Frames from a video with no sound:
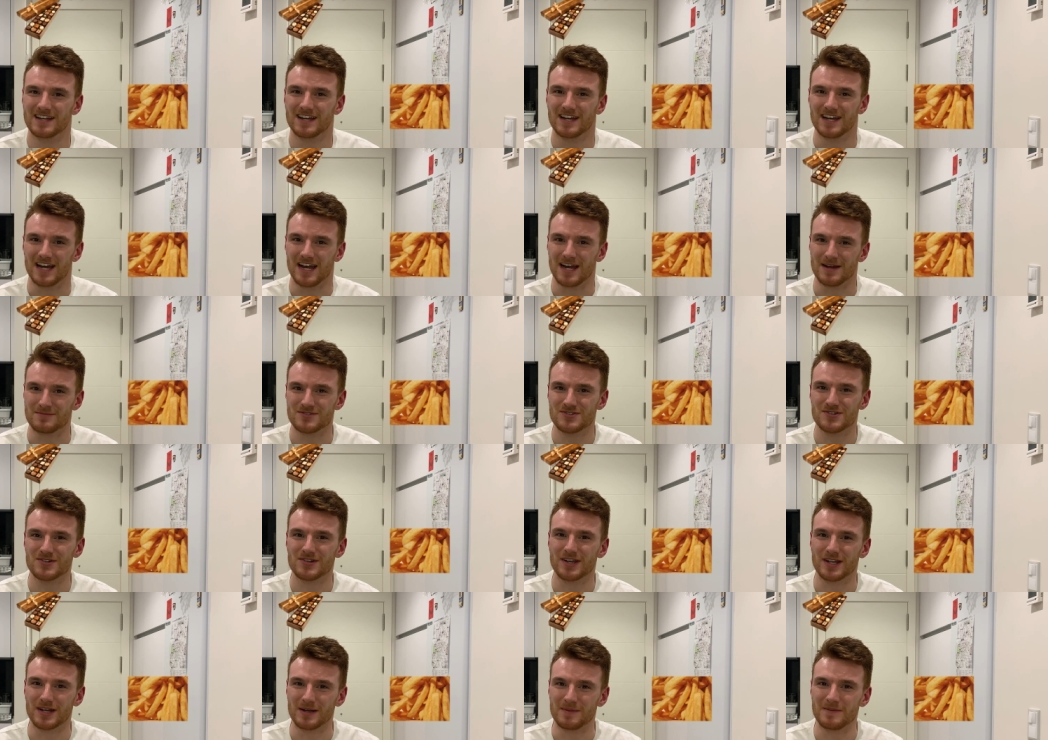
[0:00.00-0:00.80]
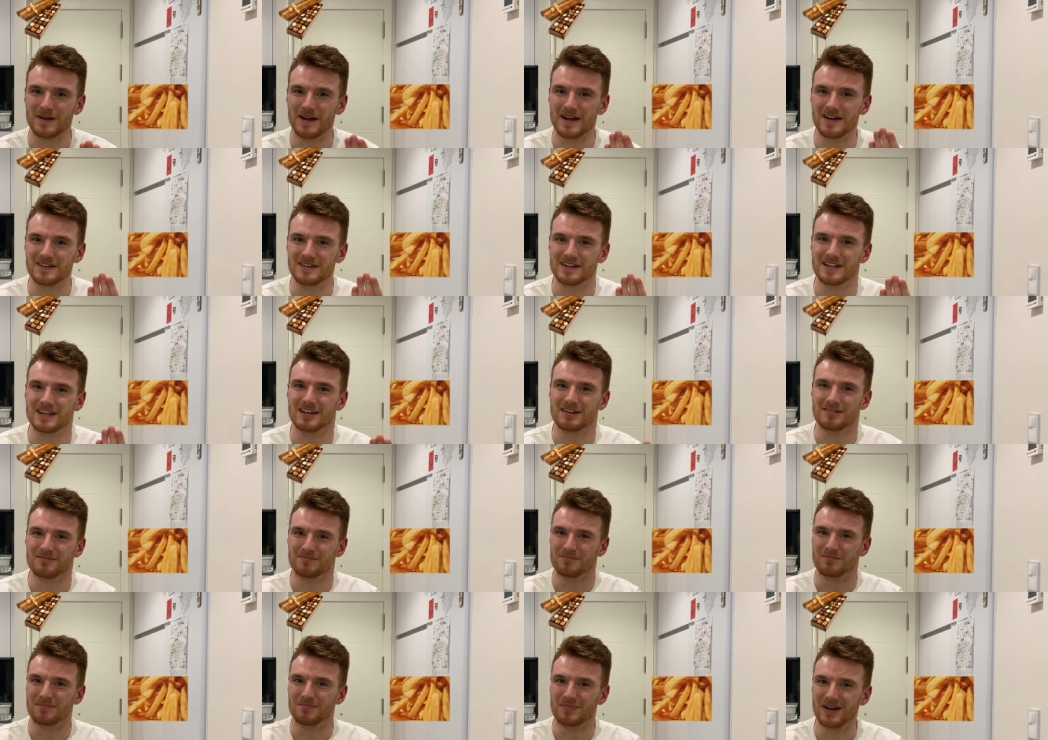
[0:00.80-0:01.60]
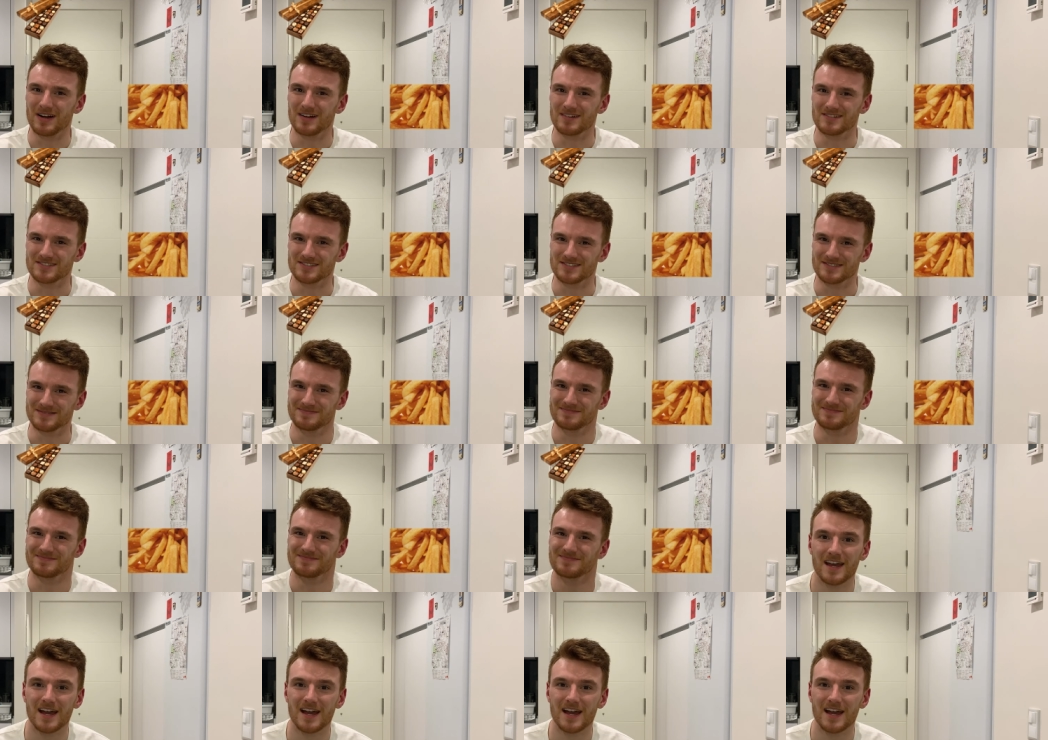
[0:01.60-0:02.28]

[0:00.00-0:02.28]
I'm talking about Belgium.